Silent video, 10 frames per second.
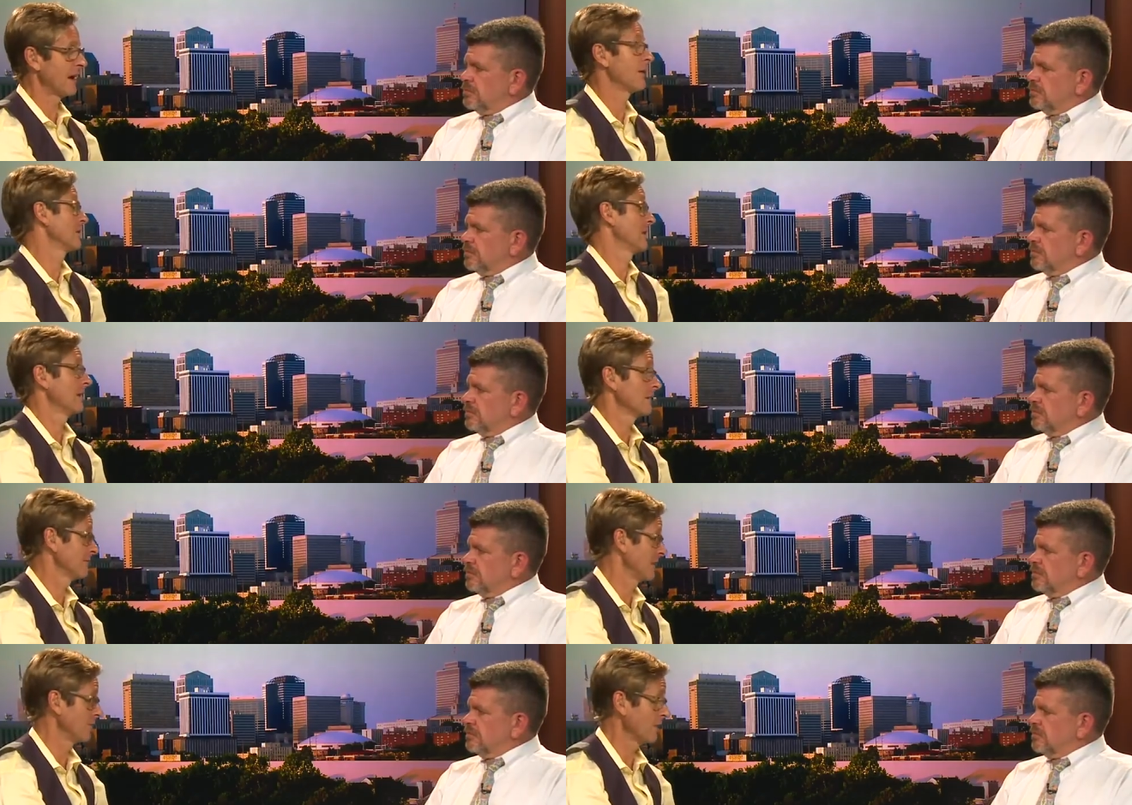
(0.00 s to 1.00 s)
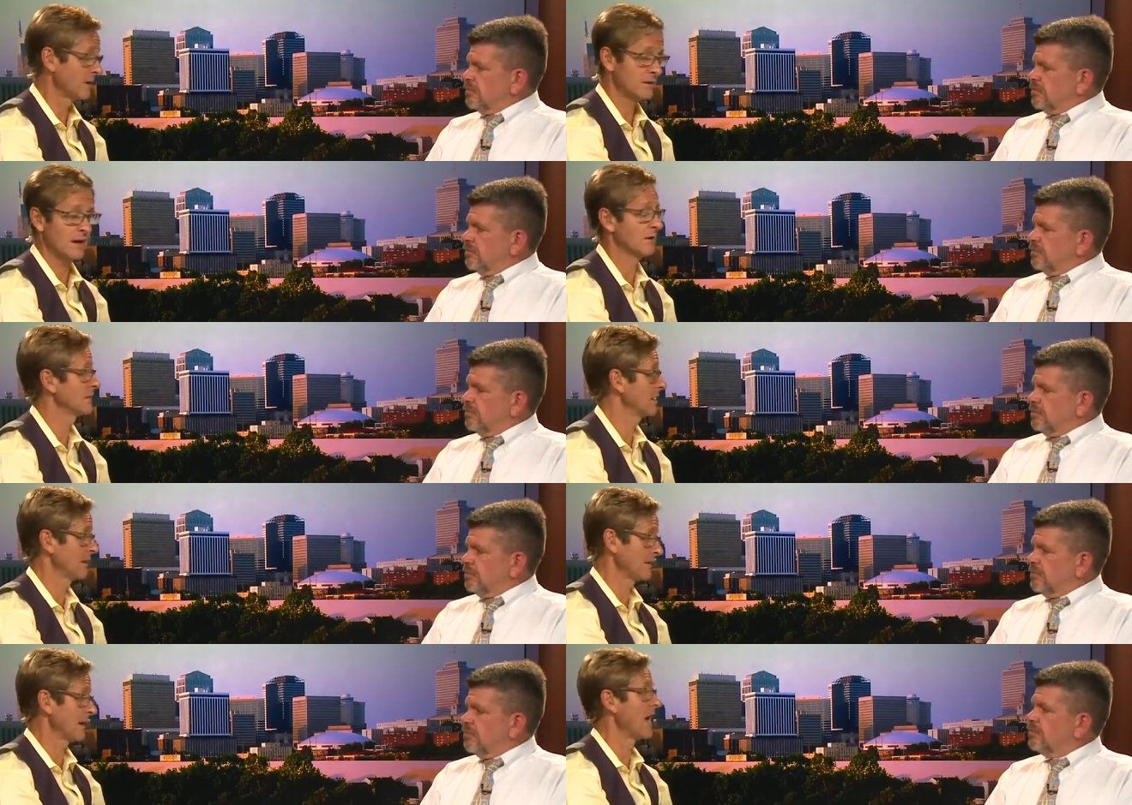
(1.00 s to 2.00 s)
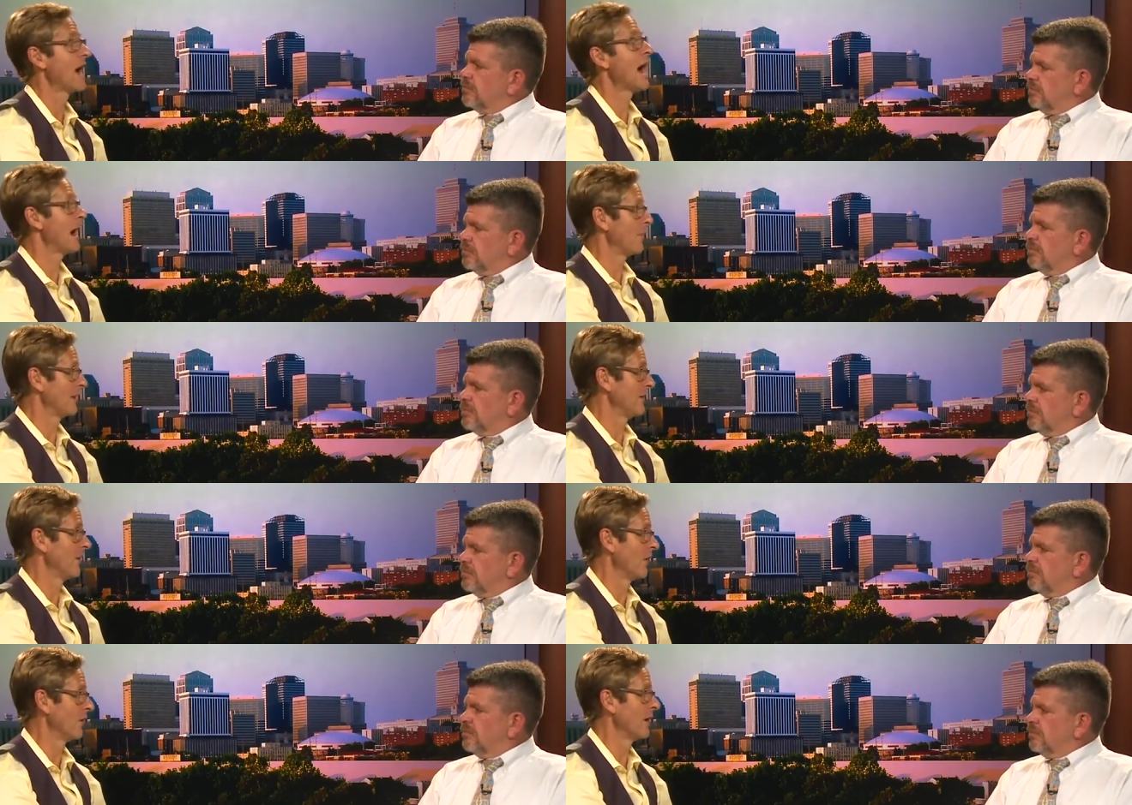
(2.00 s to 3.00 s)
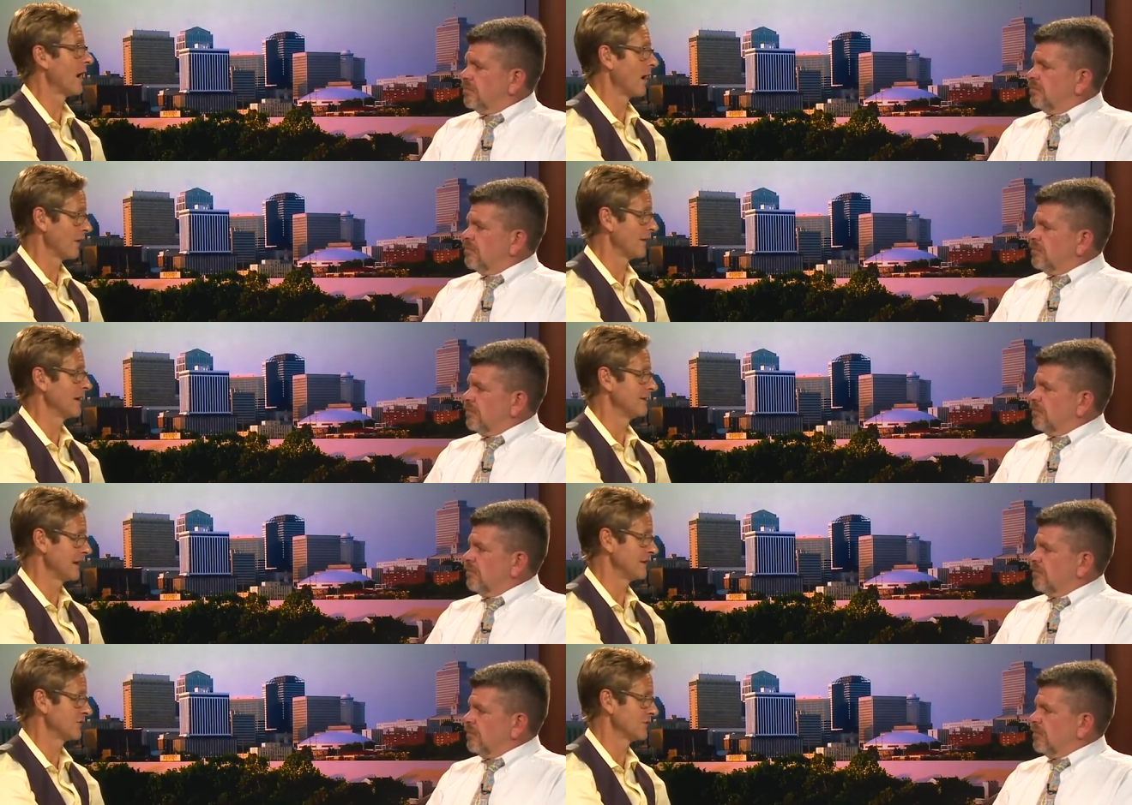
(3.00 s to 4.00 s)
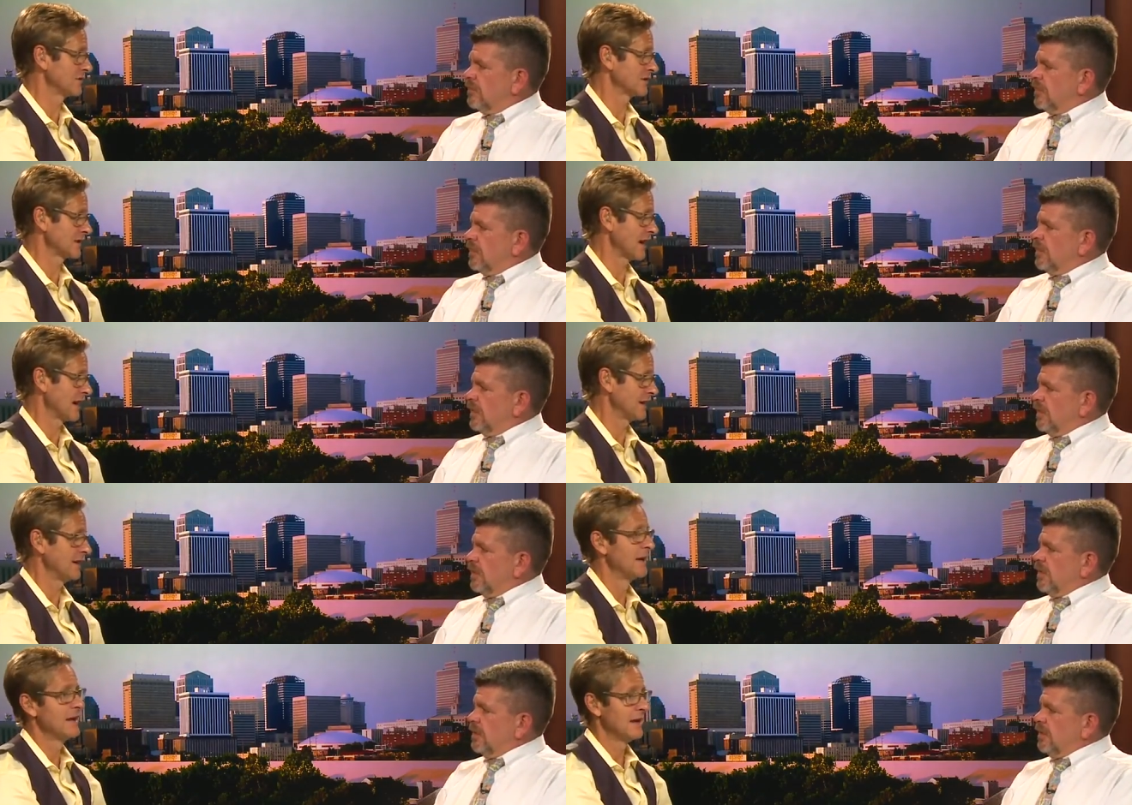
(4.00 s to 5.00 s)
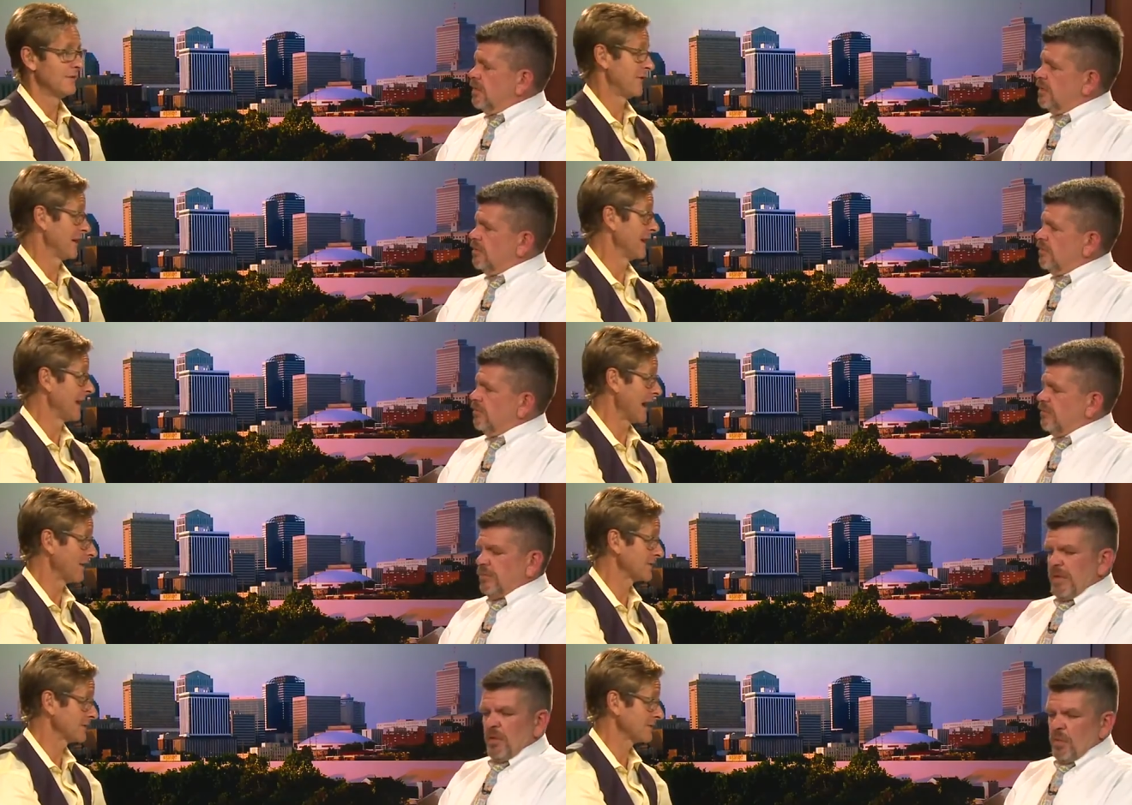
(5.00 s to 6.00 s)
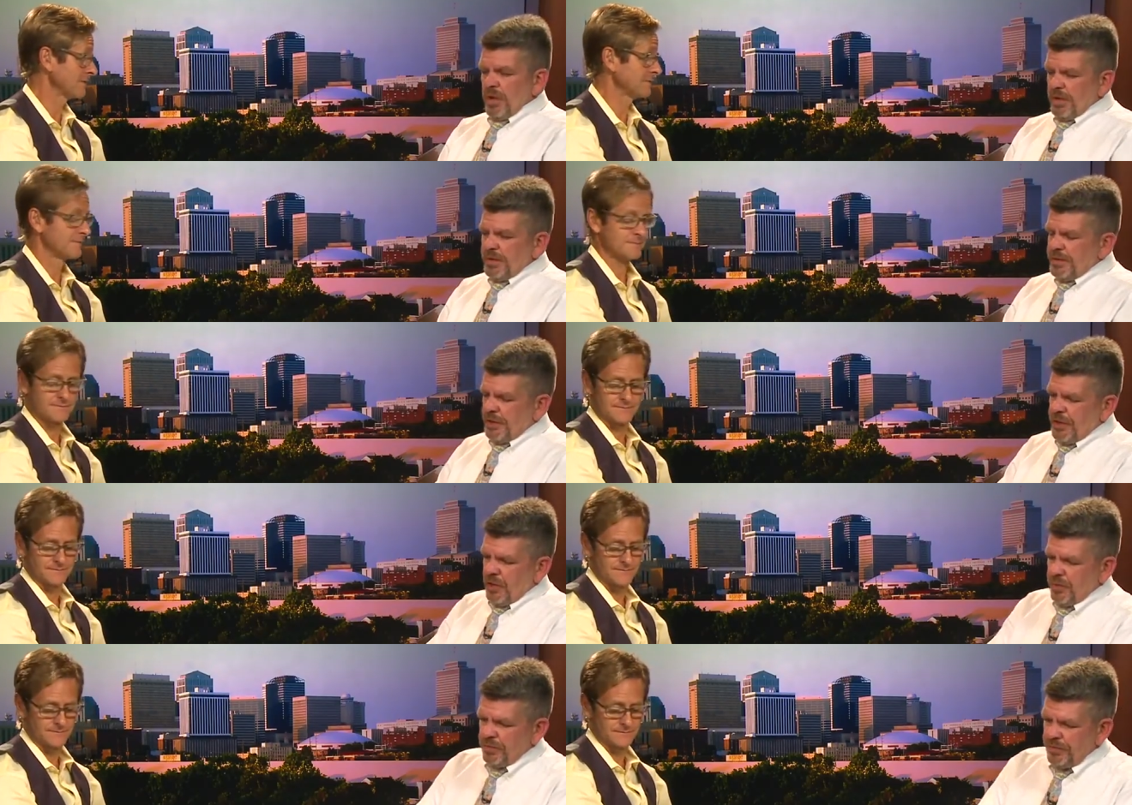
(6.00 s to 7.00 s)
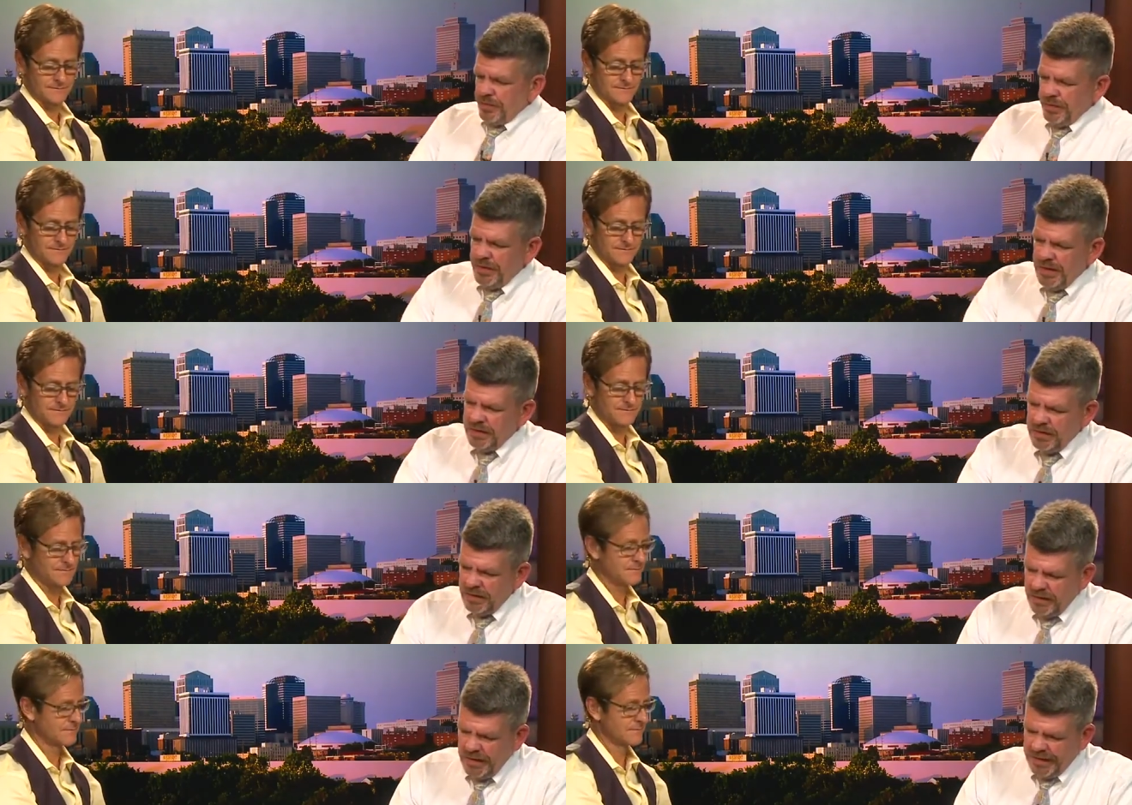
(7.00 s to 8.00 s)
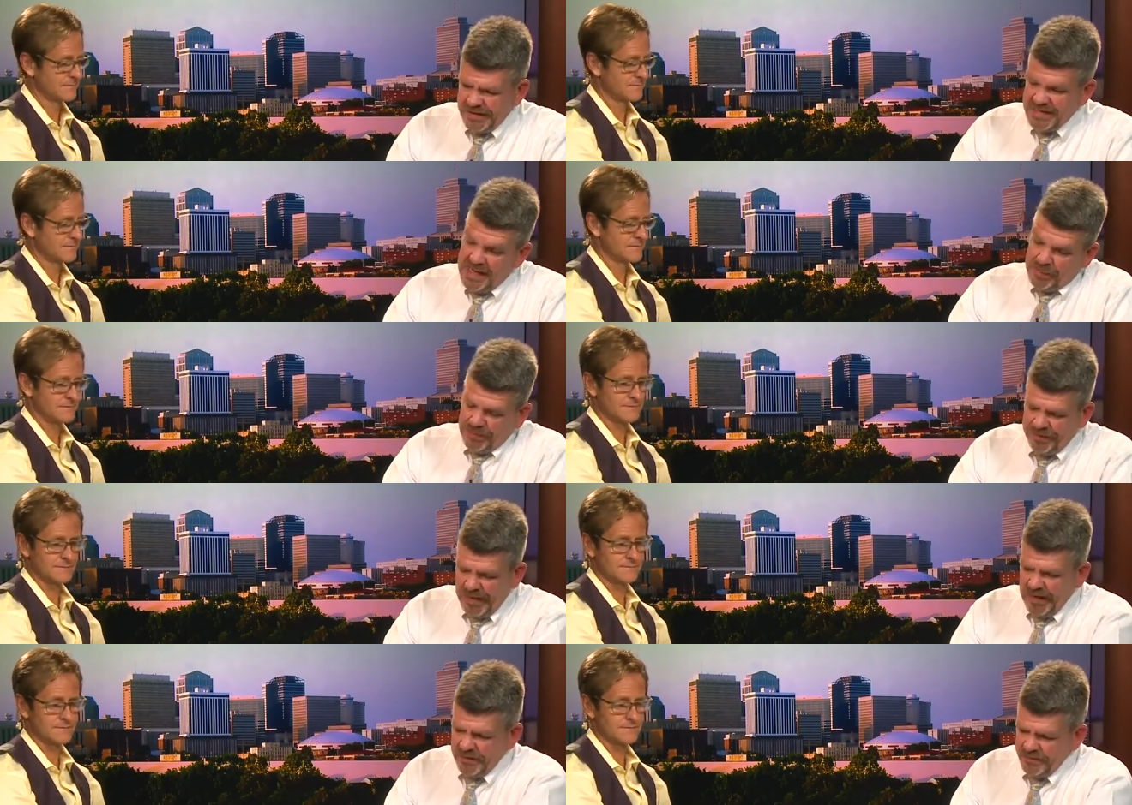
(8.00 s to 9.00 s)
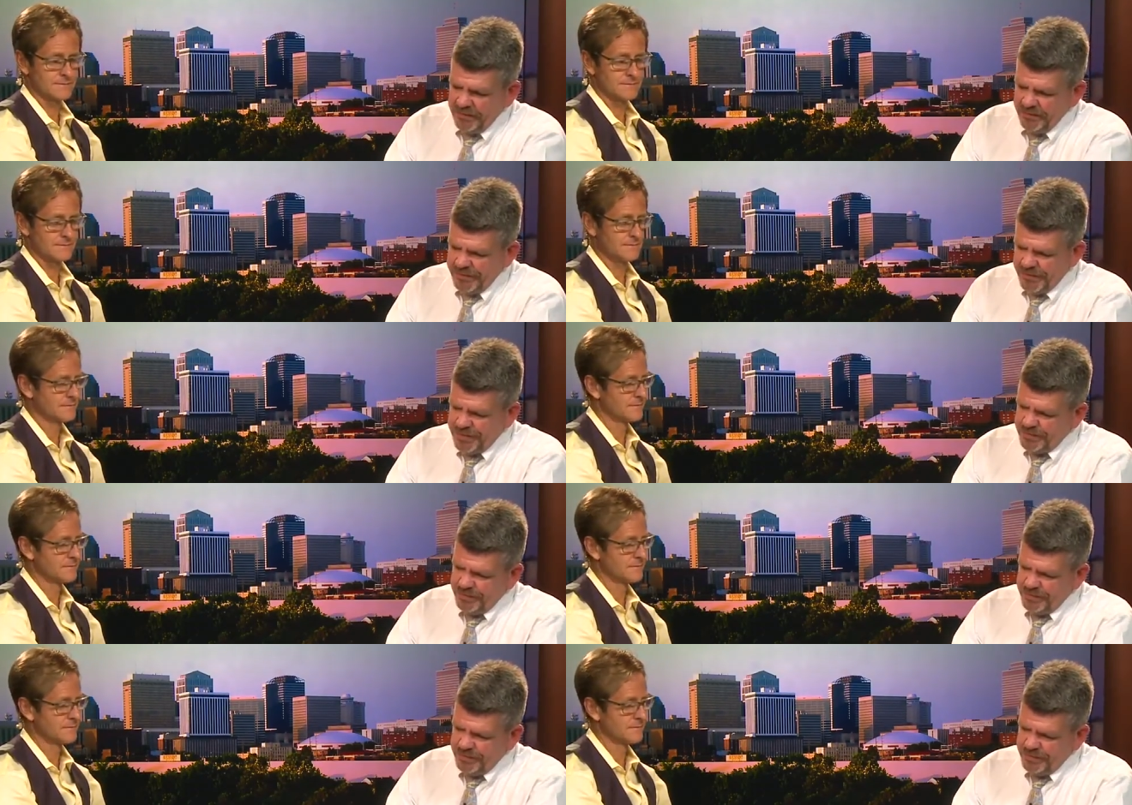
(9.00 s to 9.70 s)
Speaker 1: don't care if they run. I don't care anything. I want to know, are they a danger to society if they get out?
Speaker 2: Well, you know, Nick, uh, an example of that, just